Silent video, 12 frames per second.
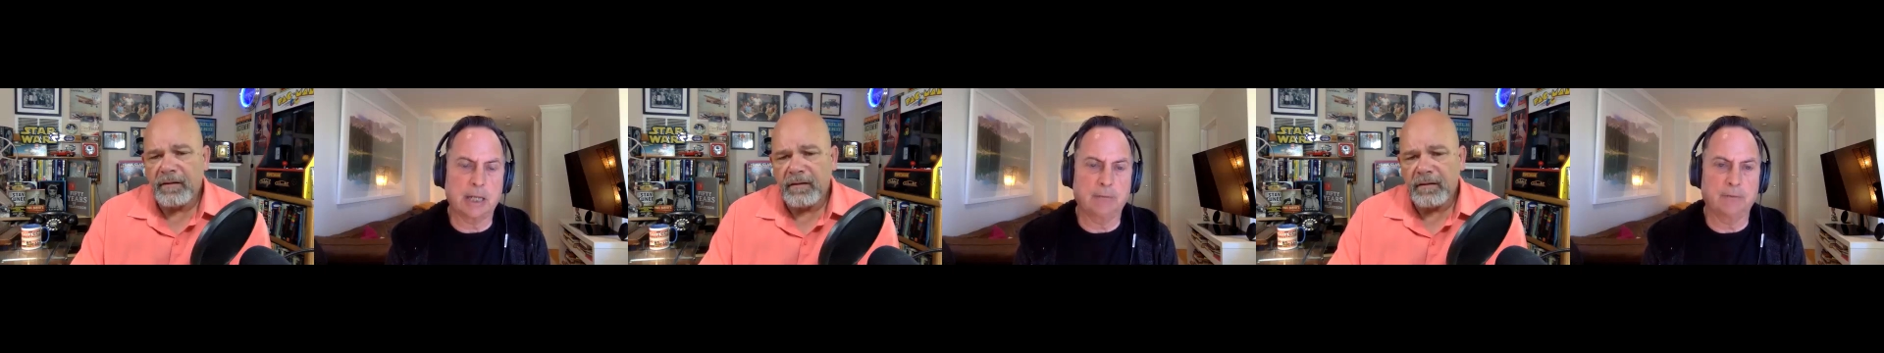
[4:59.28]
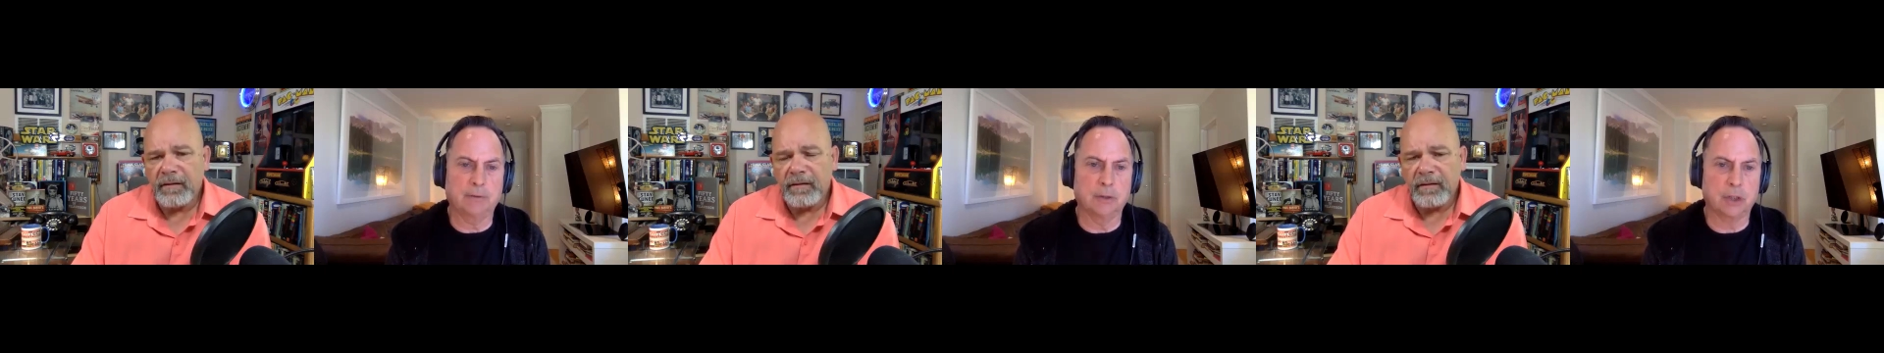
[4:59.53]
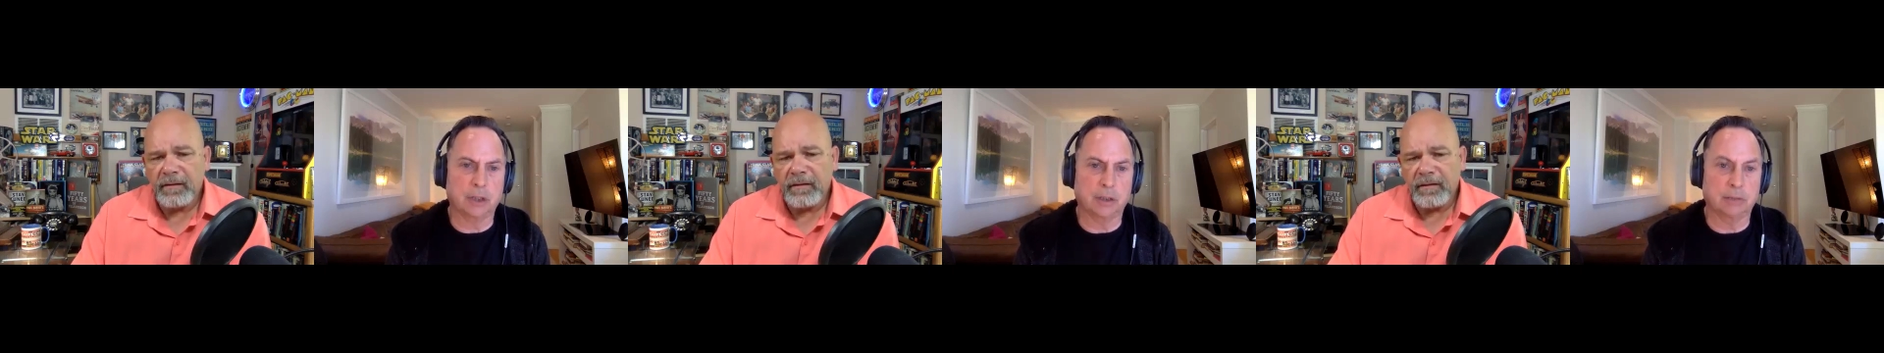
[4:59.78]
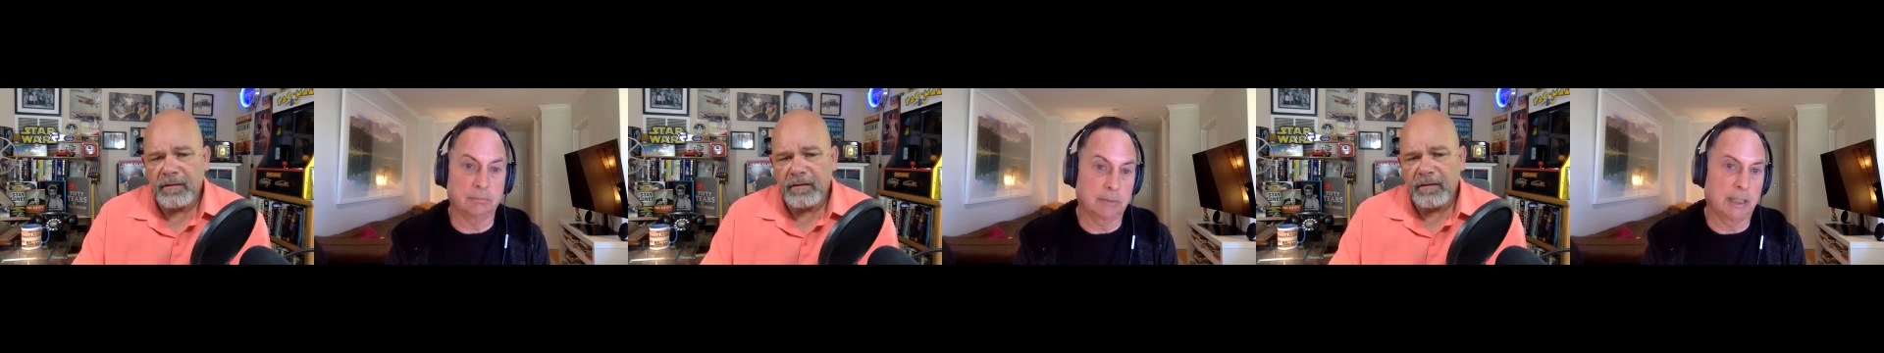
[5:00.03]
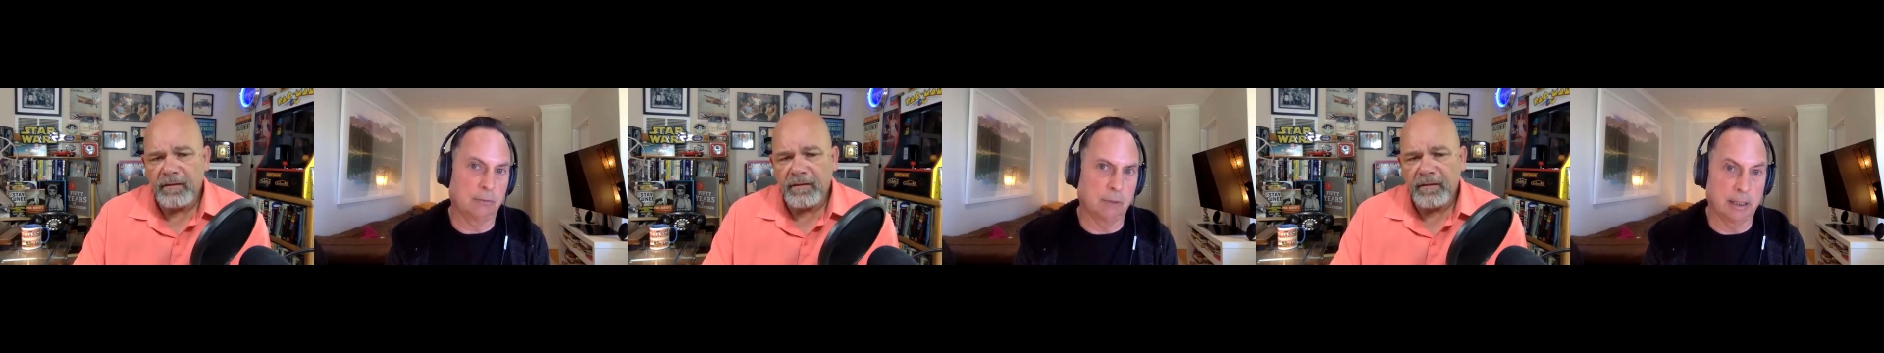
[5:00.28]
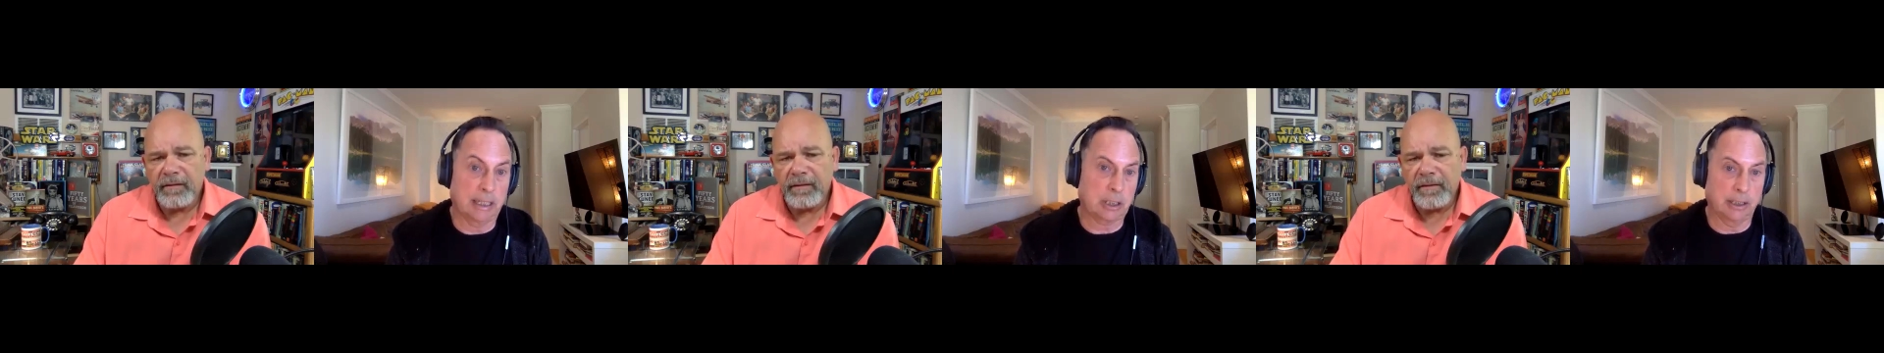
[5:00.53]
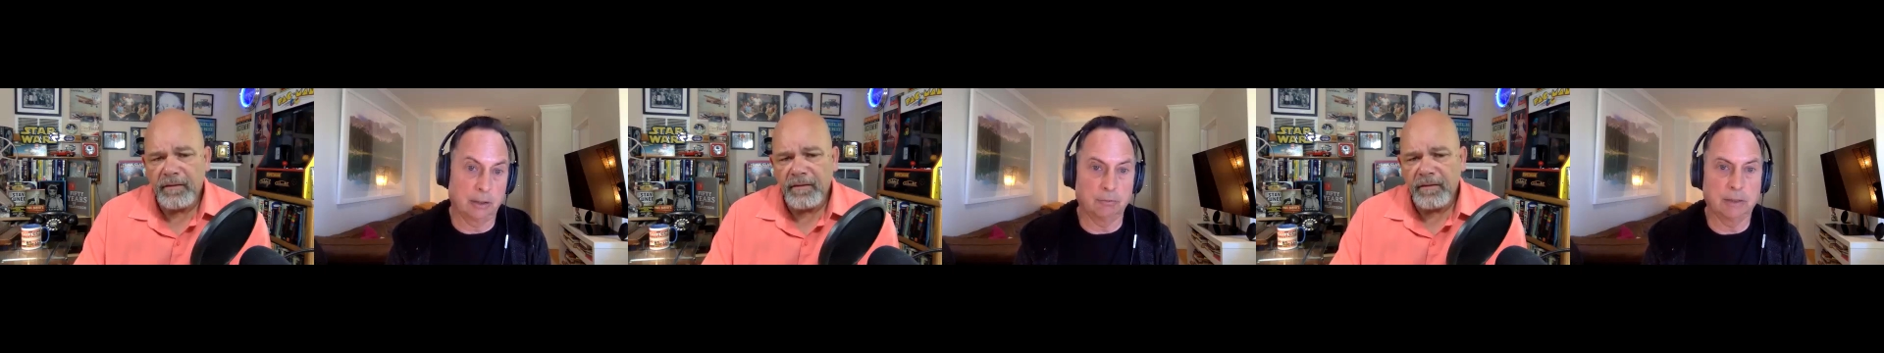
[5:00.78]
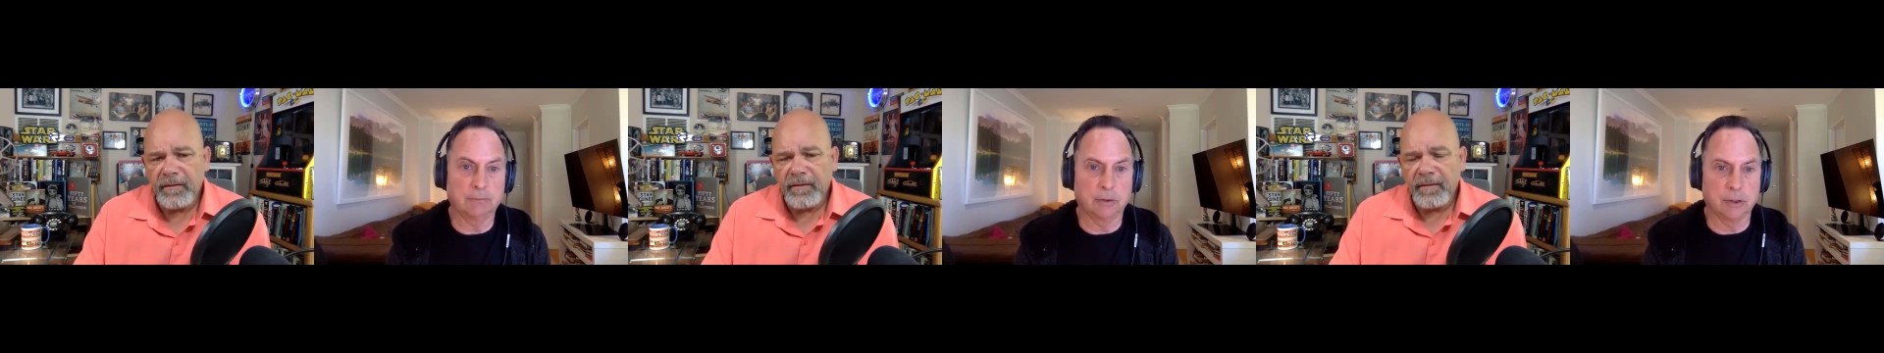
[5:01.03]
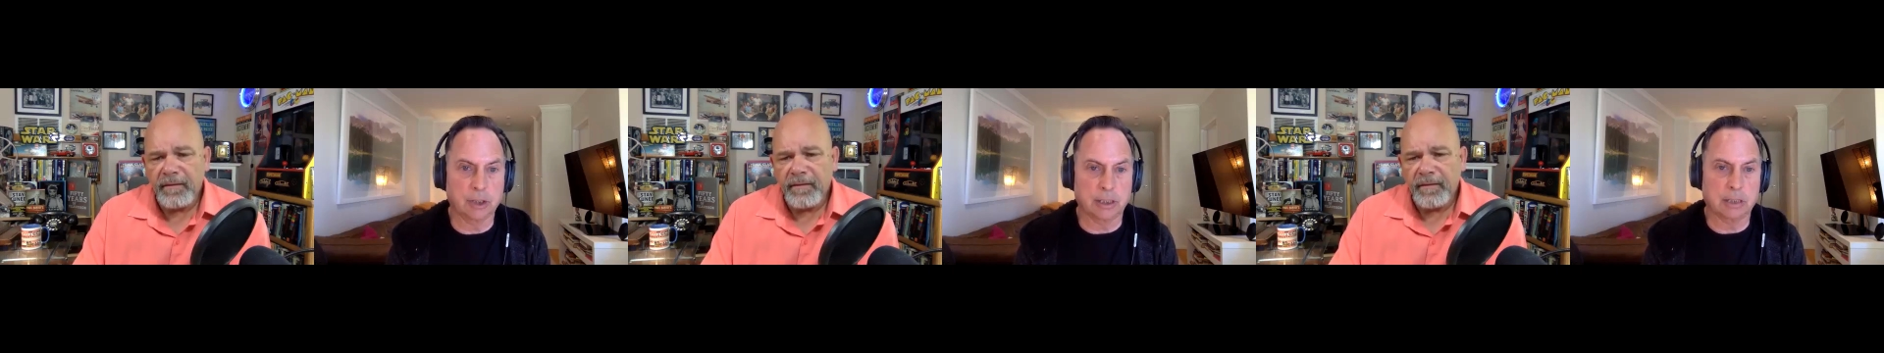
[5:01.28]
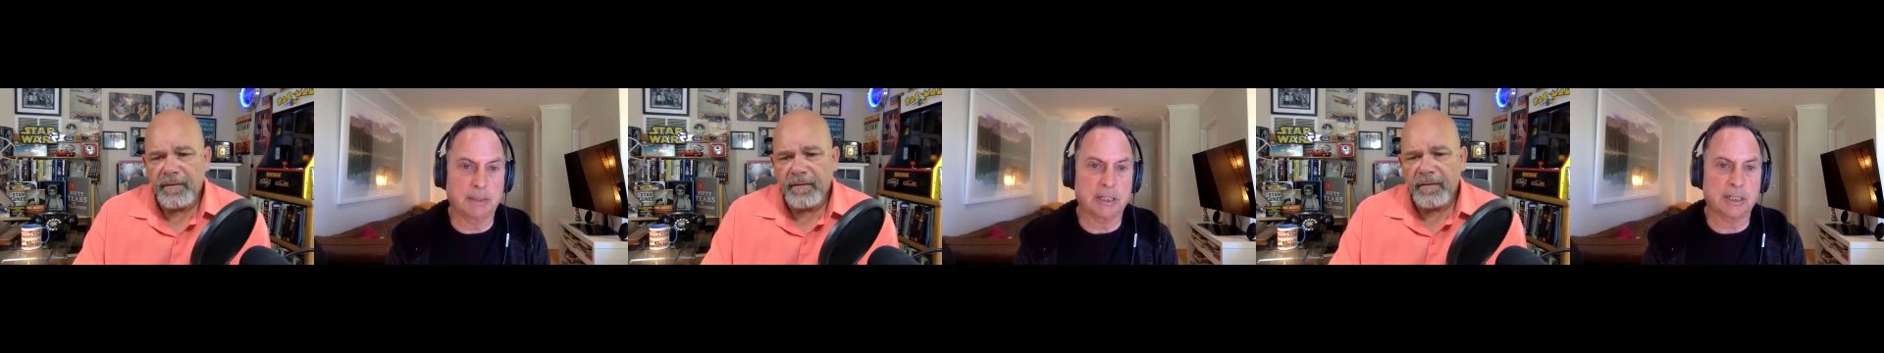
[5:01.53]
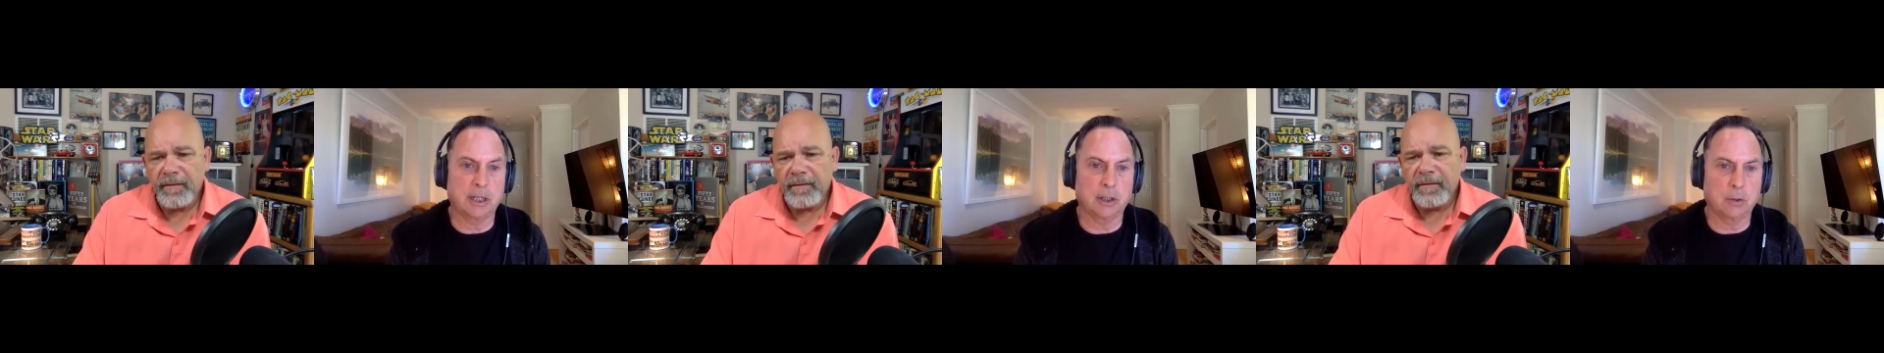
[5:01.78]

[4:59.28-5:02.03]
Speaker 1: evolution, and actually a revolution, has been so